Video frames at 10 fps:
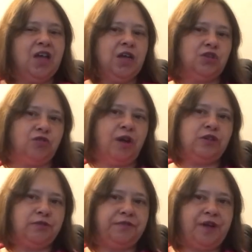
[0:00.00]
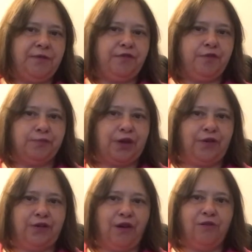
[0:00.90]
Trying to refrain from
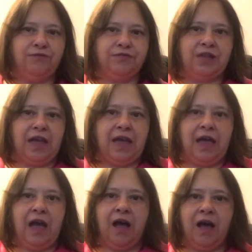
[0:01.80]
going on there.